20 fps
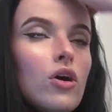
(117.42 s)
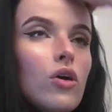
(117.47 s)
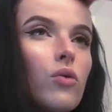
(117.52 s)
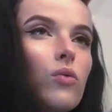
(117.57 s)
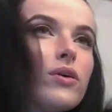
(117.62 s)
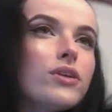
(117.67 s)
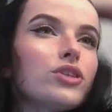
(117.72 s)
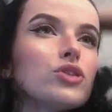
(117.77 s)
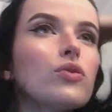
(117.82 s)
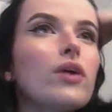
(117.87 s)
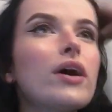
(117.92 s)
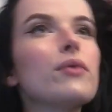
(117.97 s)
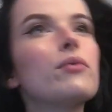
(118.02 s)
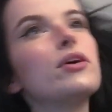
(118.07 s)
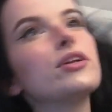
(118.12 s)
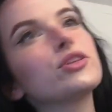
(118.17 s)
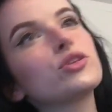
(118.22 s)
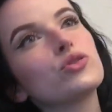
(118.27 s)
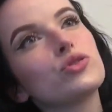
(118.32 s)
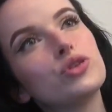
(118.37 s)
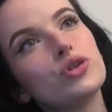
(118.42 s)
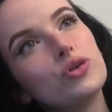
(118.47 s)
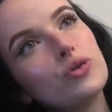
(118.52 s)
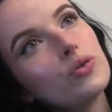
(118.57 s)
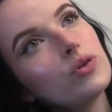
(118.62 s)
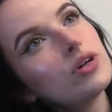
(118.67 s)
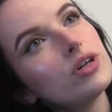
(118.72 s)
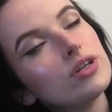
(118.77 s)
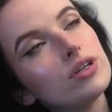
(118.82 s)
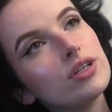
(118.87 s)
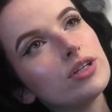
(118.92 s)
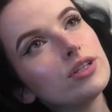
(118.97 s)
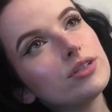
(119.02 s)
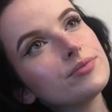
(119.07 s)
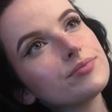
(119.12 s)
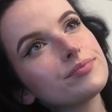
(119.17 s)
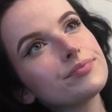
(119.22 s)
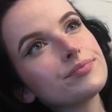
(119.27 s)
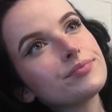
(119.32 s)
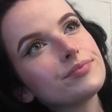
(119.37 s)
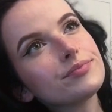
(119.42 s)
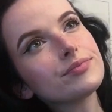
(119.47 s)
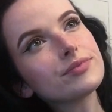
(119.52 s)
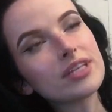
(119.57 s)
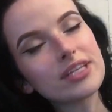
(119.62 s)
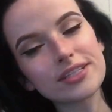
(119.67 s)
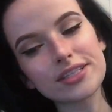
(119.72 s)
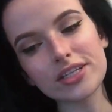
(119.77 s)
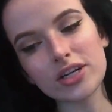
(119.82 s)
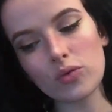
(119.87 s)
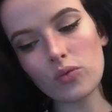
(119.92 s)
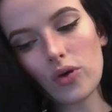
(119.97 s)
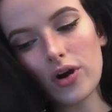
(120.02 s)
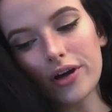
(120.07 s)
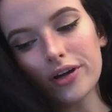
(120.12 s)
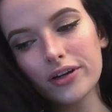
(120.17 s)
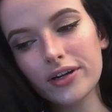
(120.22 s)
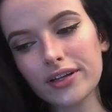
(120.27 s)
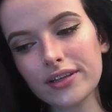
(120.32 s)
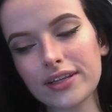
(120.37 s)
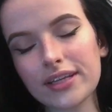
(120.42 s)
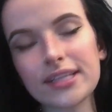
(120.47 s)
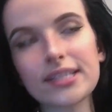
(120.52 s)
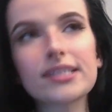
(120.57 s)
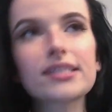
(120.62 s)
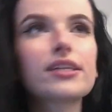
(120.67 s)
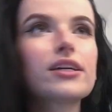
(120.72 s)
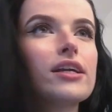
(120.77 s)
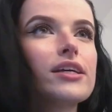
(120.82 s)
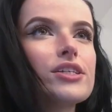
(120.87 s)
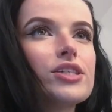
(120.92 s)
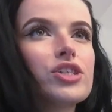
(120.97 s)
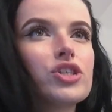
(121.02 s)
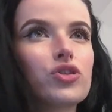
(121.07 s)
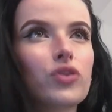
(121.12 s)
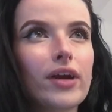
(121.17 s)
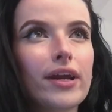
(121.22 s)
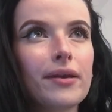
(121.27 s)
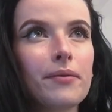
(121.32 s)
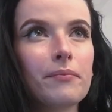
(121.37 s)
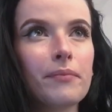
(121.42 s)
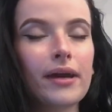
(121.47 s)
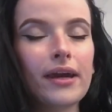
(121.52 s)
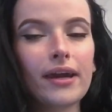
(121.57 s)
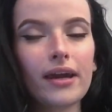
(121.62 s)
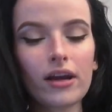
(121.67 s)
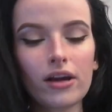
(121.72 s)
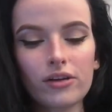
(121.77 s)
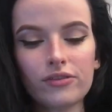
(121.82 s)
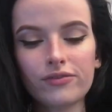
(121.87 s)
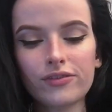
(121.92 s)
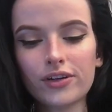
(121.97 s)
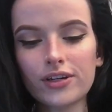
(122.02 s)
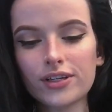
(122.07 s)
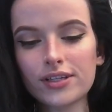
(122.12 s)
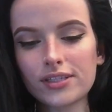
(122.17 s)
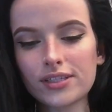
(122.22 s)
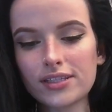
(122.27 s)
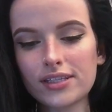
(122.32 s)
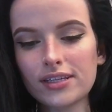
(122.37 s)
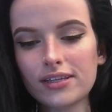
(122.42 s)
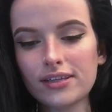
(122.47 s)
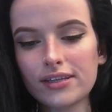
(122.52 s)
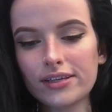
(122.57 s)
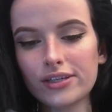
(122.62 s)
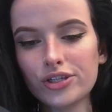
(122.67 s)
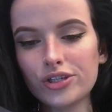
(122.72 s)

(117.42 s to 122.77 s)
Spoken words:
What do I want to do? Is there water in this? Could I straighten my hair first and then